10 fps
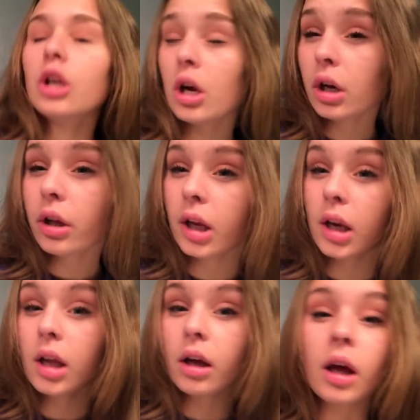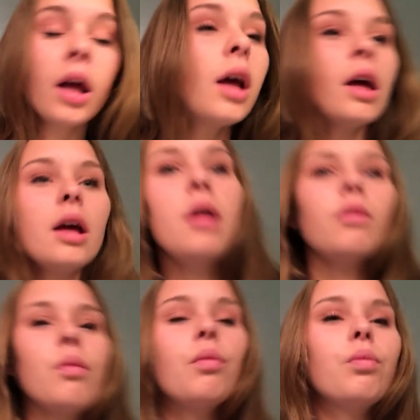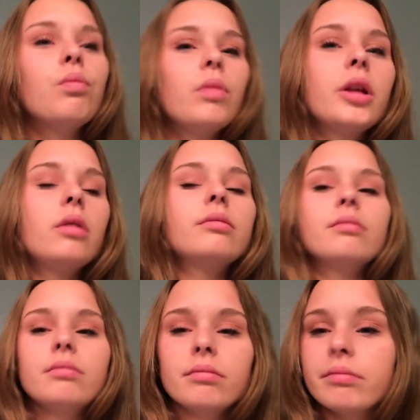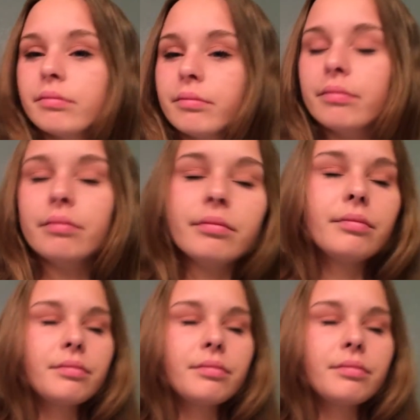Not a good idea. Like, mm,